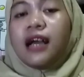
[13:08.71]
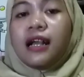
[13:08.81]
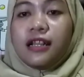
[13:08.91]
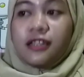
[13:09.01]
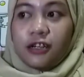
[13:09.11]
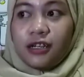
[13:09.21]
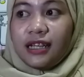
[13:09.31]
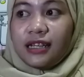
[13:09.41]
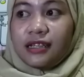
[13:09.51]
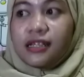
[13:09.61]
The third
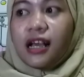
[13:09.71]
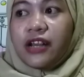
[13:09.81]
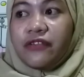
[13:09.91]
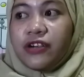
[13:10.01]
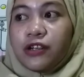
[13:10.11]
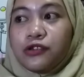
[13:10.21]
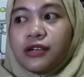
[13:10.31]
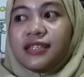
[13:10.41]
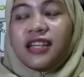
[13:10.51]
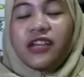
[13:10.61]
is refer to
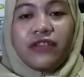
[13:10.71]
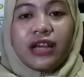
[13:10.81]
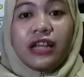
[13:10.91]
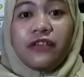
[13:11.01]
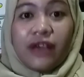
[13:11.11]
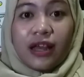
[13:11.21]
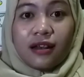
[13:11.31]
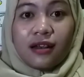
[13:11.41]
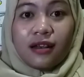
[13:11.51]
a significant event.